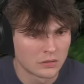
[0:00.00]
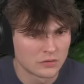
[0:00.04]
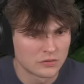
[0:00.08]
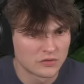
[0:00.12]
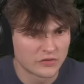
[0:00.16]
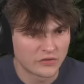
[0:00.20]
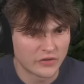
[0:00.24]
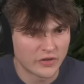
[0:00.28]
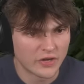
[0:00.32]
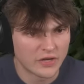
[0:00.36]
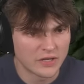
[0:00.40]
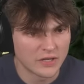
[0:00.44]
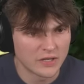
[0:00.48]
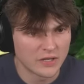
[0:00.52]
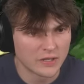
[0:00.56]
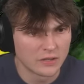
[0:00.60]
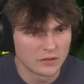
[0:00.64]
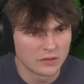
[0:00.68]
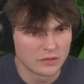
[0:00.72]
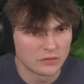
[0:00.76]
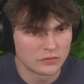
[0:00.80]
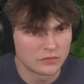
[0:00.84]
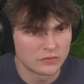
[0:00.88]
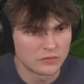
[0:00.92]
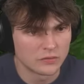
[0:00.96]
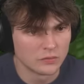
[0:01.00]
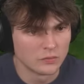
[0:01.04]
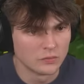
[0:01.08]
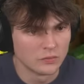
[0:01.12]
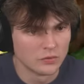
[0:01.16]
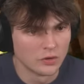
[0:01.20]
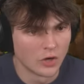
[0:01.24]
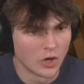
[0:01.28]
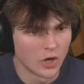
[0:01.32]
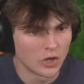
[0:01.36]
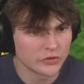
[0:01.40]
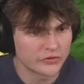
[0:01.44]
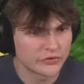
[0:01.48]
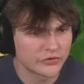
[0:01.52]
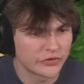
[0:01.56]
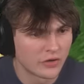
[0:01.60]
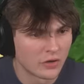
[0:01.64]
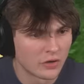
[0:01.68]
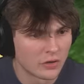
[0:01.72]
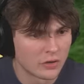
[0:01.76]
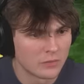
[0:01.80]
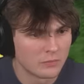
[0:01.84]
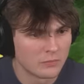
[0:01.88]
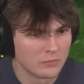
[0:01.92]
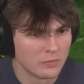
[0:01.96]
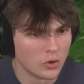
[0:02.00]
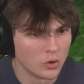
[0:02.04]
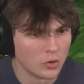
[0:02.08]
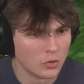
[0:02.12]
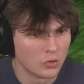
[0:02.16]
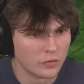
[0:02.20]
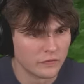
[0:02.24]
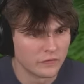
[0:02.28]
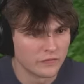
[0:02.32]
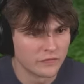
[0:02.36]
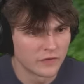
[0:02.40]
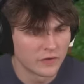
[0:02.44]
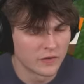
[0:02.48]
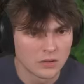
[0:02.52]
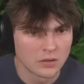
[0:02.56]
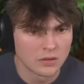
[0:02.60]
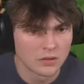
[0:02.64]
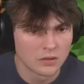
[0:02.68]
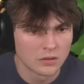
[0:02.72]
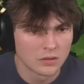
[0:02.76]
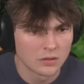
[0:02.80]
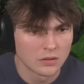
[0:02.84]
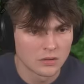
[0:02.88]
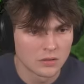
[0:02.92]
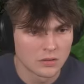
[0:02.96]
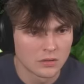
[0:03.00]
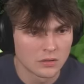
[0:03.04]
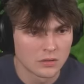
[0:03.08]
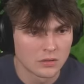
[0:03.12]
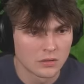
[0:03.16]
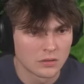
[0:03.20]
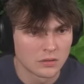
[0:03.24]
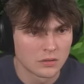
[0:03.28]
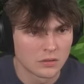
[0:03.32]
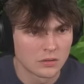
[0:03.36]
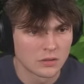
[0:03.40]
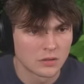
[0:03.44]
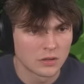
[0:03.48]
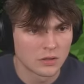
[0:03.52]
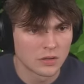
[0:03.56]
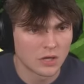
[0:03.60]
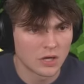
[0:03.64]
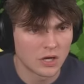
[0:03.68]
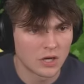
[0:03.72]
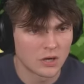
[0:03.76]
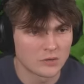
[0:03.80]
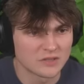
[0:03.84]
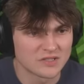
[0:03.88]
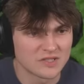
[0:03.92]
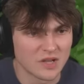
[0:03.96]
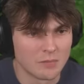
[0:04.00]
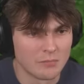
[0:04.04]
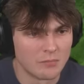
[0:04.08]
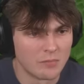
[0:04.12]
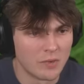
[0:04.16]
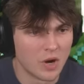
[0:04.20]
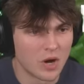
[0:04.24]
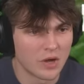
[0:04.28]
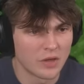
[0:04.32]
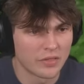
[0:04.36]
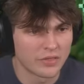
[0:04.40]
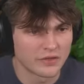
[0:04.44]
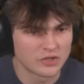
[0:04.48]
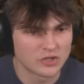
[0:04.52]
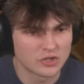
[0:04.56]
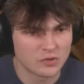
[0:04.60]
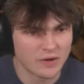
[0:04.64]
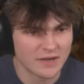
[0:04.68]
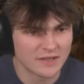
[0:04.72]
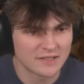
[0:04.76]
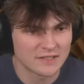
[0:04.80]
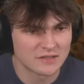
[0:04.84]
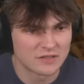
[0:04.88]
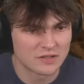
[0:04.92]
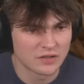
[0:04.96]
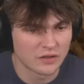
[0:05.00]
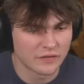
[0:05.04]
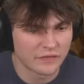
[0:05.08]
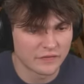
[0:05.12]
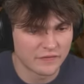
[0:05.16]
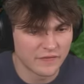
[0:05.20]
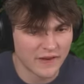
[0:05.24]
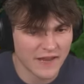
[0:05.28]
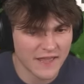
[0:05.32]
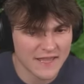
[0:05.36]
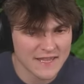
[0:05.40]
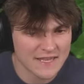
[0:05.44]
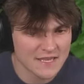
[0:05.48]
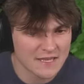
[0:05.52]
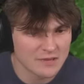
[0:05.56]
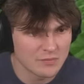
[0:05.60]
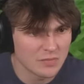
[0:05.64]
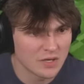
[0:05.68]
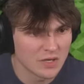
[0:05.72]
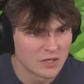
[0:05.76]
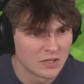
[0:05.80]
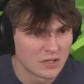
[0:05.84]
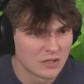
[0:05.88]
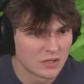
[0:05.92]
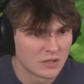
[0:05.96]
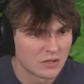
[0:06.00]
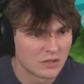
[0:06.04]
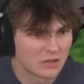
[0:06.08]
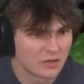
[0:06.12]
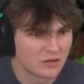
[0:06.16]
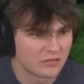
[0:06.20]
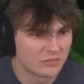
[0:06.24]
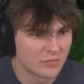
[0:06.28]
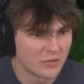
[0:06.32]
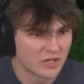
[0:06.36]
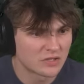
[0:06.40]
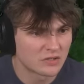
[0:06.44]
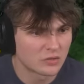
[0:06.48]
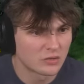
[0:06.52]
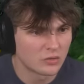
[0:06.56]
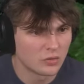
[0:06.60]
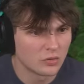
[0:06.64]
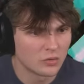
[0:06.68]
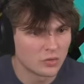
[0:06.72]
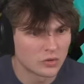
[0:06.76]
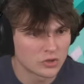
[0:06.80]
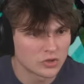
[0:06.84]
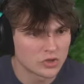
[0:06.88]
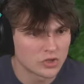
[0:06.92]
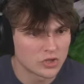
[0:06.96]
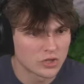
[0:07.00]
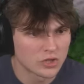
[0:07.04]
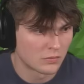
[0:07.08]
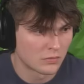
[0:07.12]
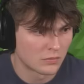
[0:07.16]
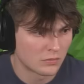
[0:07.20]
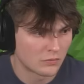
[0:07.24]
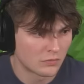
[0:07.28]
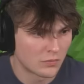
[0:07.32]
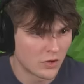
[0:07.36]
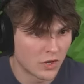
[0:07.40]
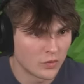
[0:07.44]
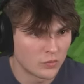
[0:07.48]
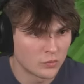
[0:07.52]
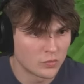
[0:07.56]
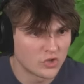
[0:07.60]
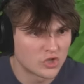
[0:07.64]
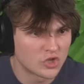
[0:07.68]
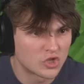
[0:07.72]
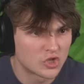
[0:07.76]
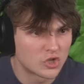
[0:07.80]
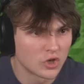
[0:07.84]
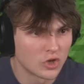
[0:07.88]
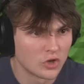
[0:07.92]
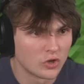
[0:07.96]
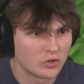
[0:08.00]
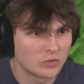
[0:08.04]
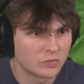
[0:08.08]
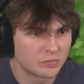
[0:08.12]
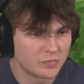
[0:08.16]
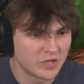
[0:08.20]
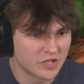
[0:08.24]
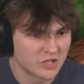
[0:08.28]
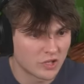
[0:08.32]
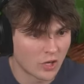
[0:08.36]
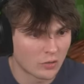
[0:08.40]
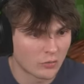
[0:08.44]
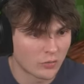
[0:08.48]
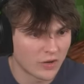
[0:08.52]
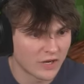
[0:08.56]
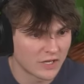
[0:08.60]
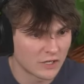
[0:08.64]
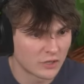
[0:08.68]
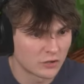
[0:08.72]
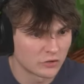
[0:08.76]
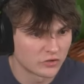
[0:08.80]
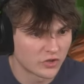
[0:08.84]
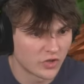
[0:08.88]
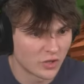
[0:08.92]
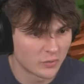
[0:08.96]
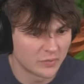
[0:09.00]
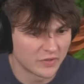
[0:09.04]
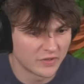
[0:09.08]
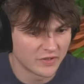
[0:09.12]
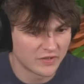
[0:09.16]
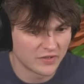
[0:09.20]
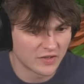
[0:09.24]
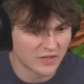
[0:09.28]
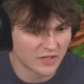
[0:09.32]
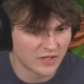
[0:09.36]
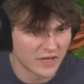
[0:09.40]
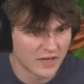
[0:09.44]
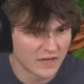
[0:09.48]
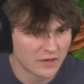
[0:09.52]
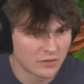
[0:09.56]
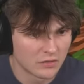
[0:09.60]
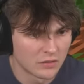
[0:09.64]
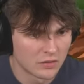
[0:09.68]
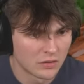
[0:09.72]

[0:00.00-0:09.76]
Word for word: Stay here. Do not move. Oh, it's a moth attracted to the flame of my torch. Right, we should be directly on top of this thing now.